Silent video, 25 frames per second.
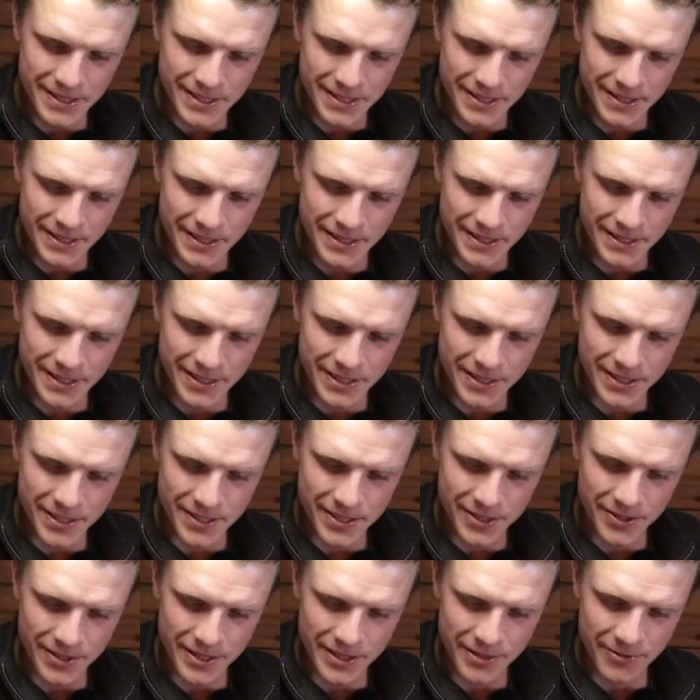It's just so
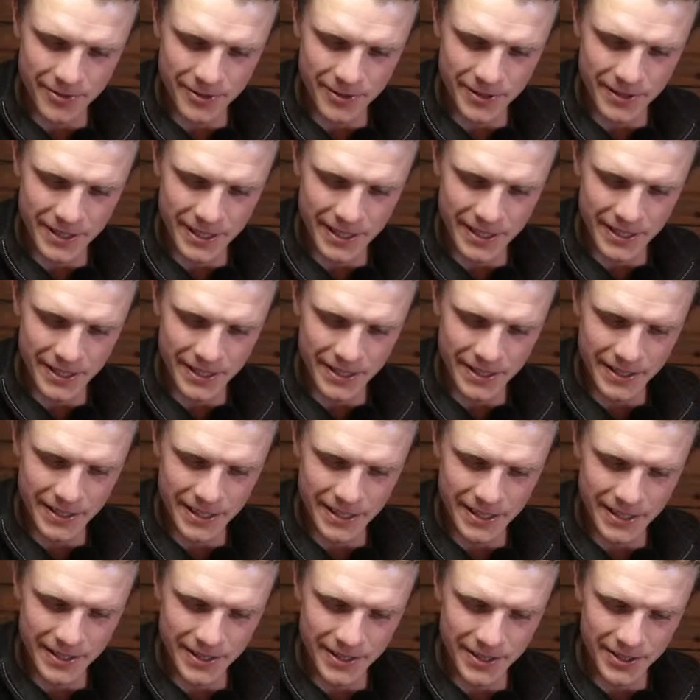different
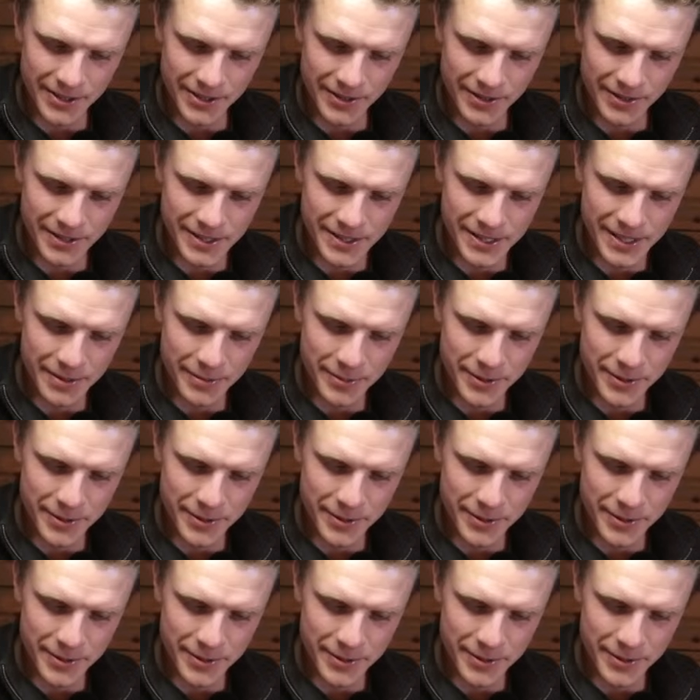than during the summer.